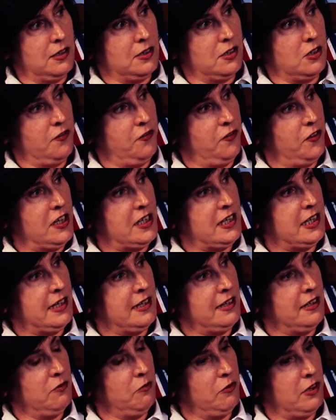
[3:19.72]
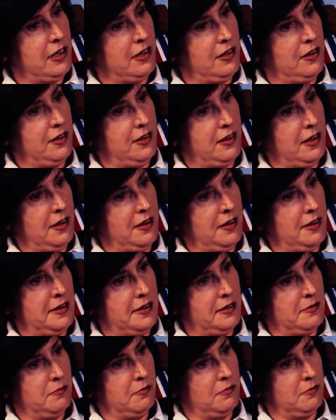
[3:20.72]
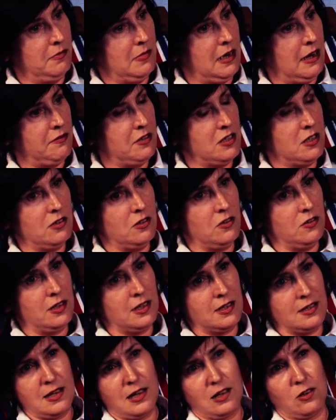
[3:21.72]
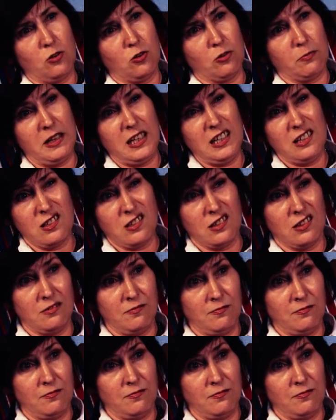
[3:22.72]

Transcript: to fit in with having to do things like cook meals.